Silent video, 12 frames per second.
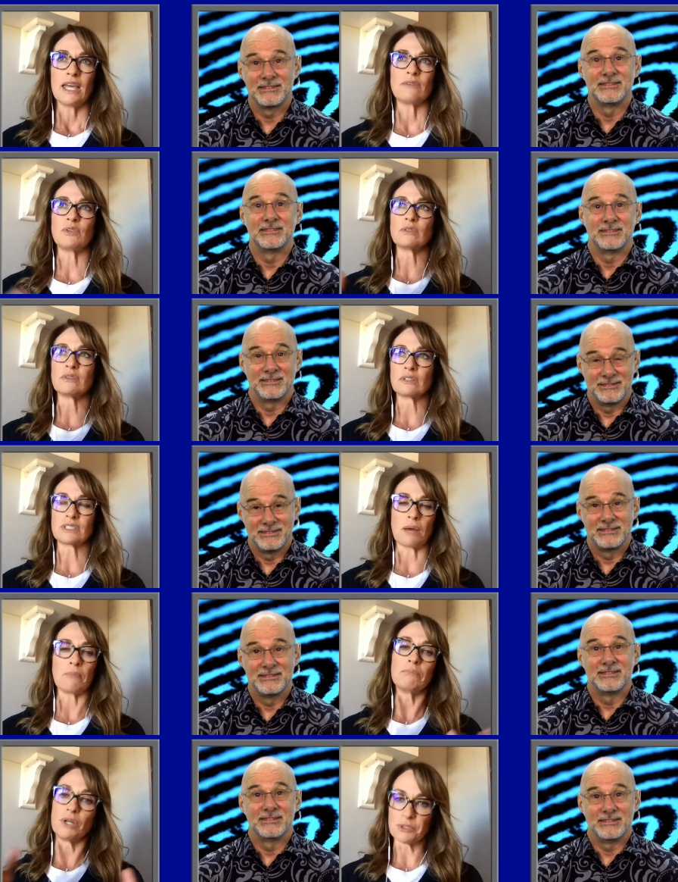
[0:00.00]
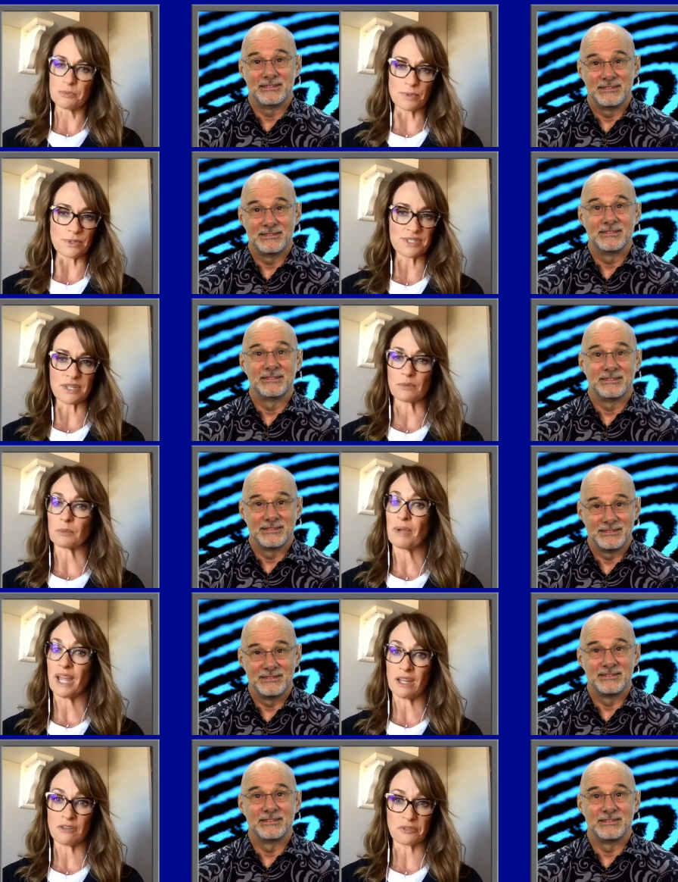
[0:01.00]
Speaker 1: if you looked at multiples that
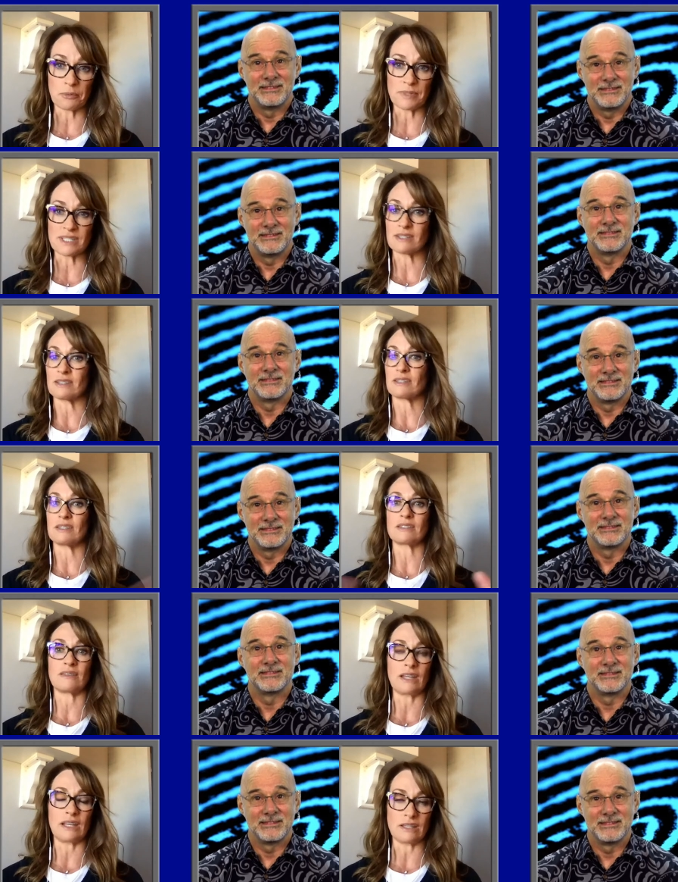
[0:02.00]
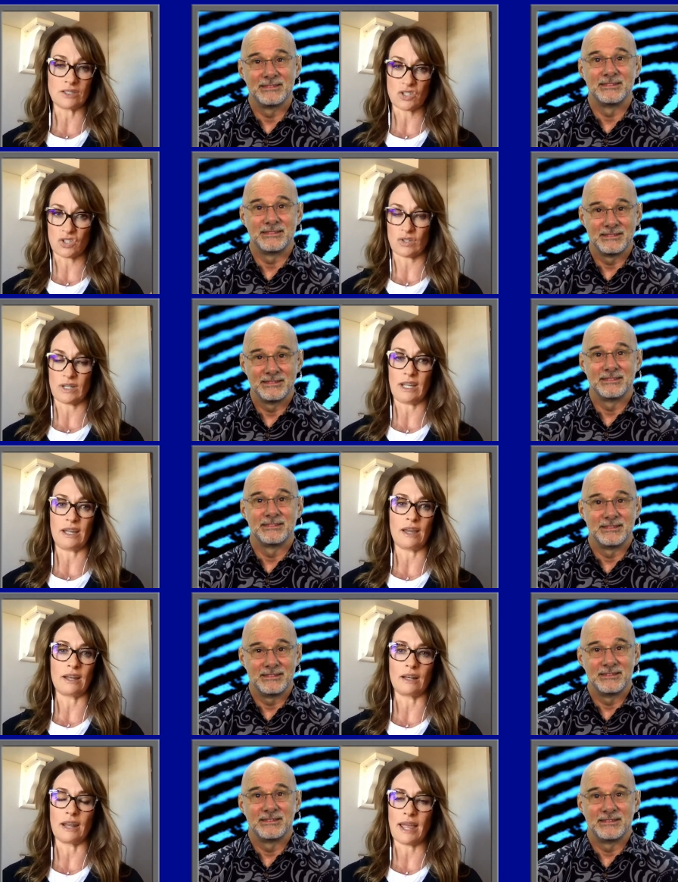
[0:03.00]
were paid for businesses in the
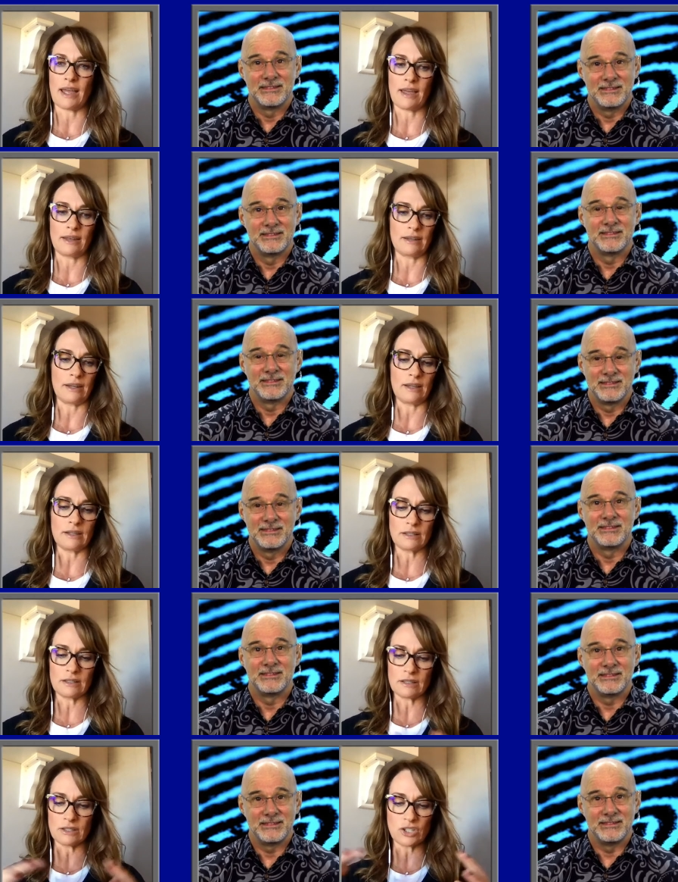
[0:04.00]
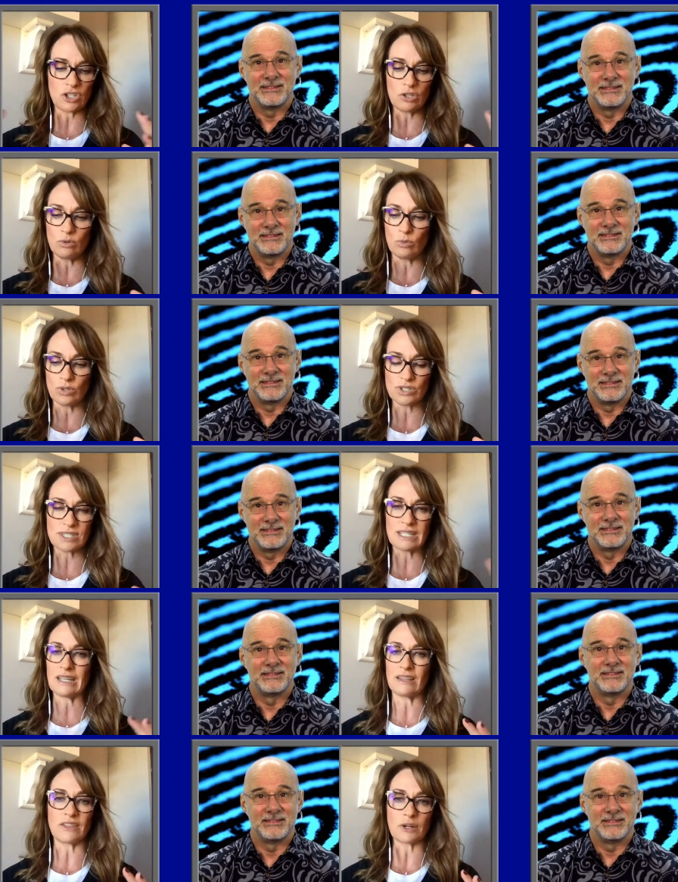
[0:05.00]
industry and and you
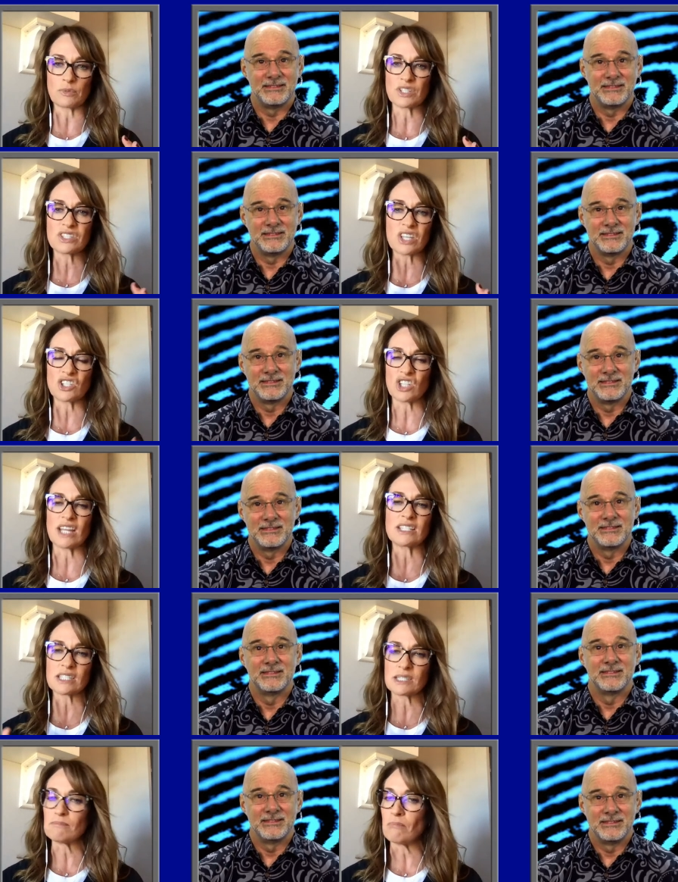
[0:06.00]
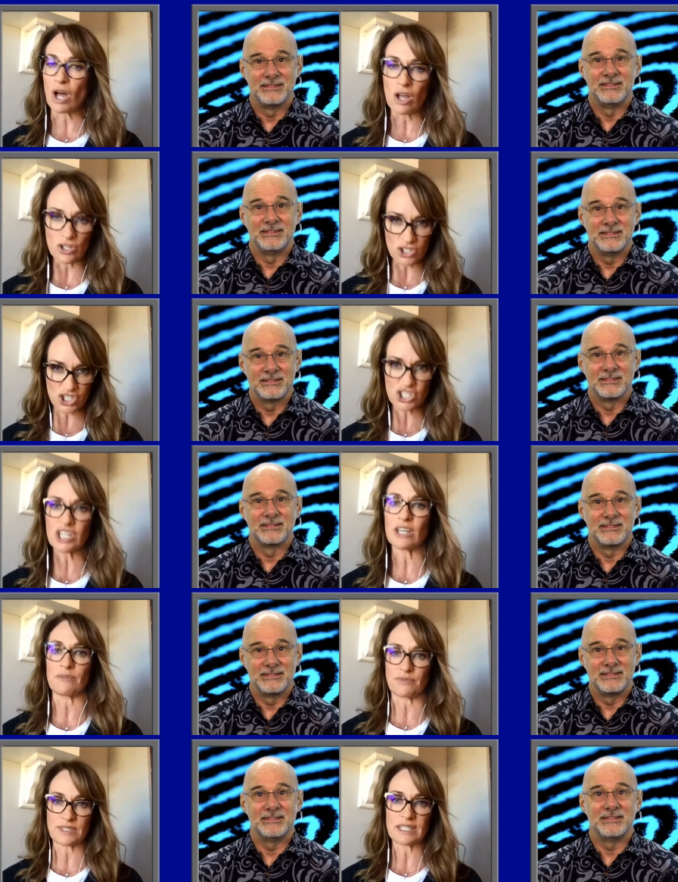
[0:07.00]
see there was such a small
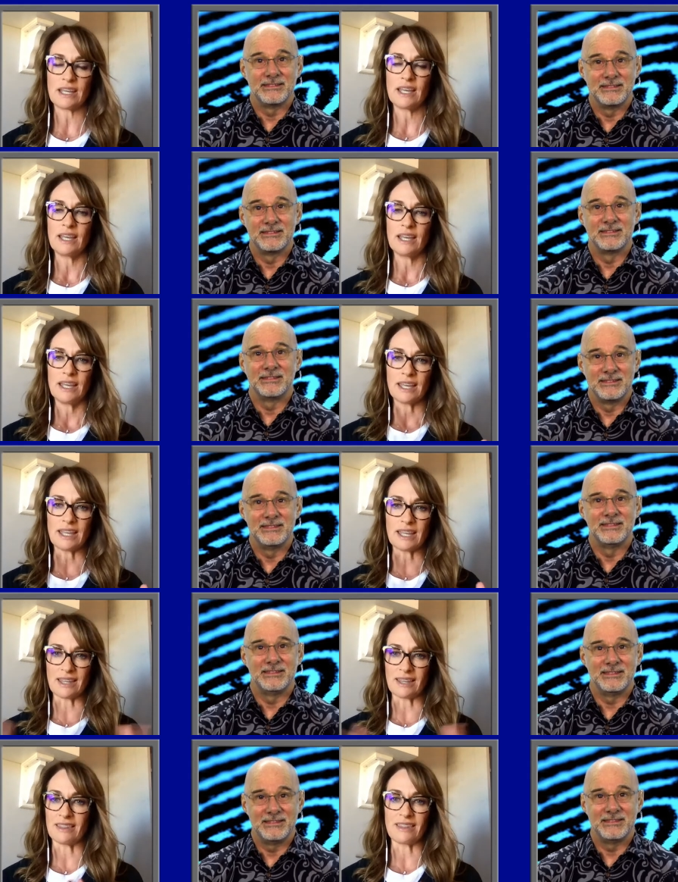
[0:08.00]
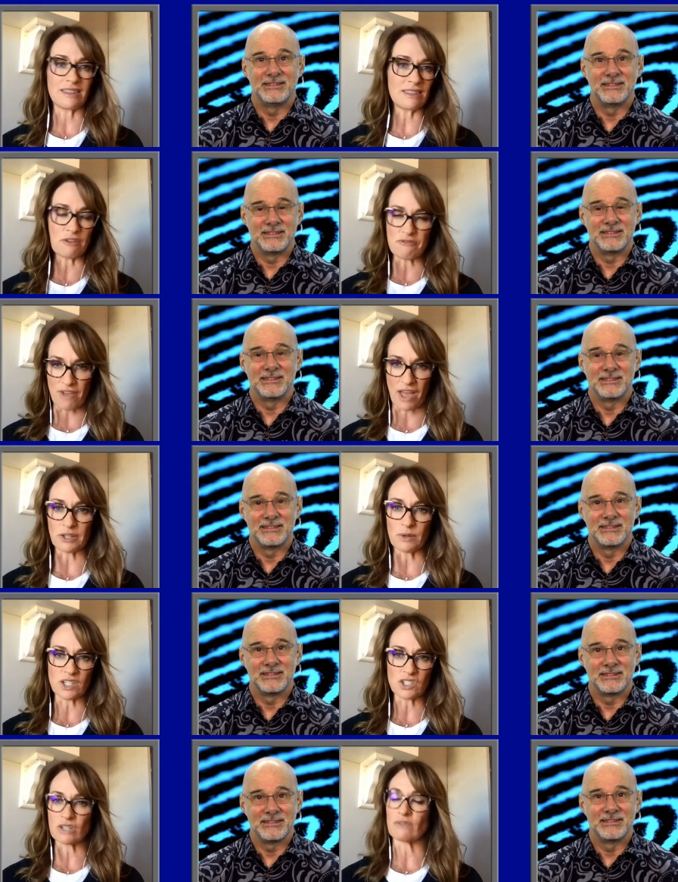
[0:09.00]
shift in the
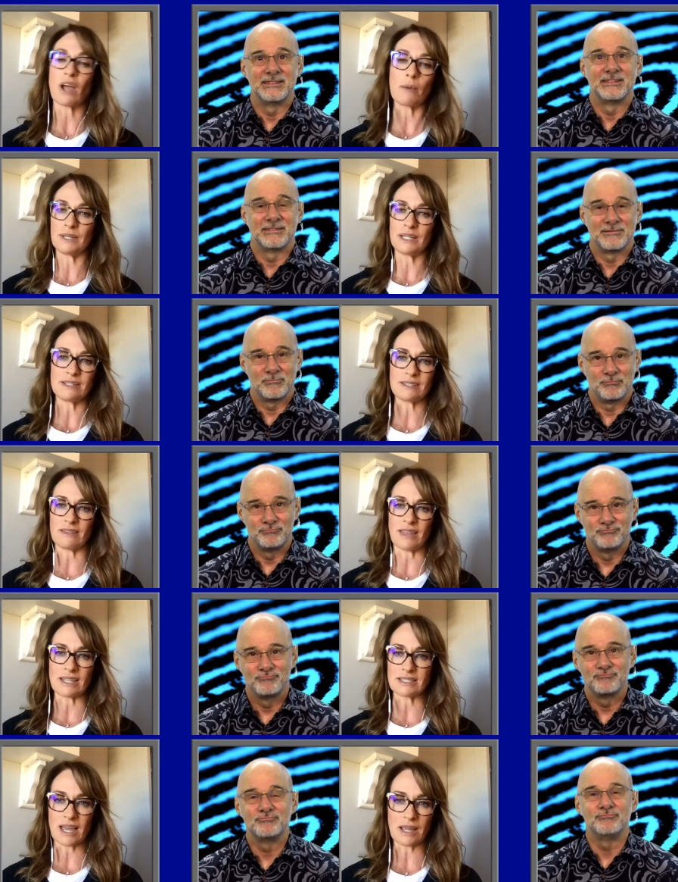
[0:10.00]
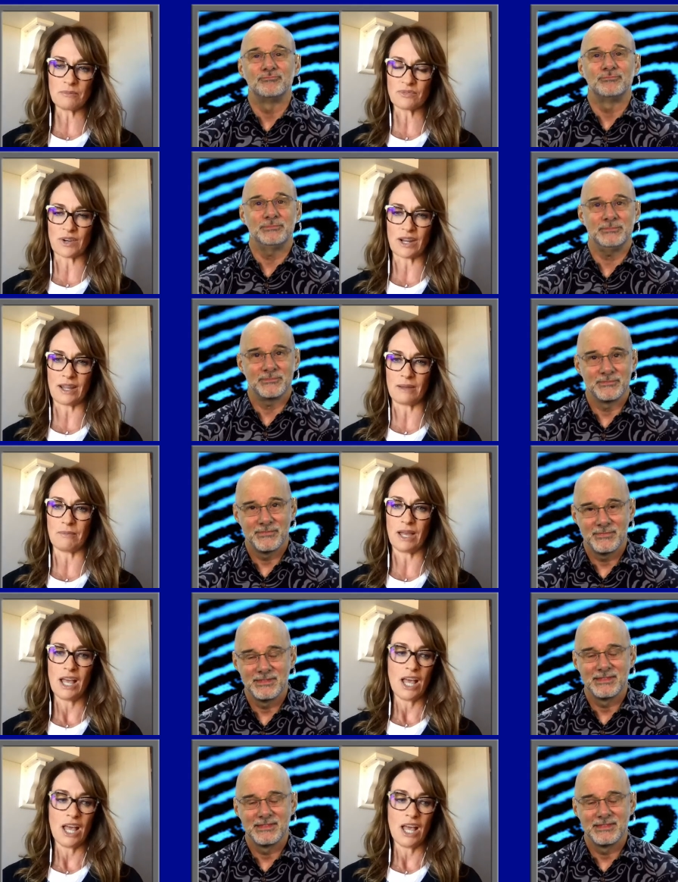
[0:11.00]
valuation of companies in that time mm-hmm. frame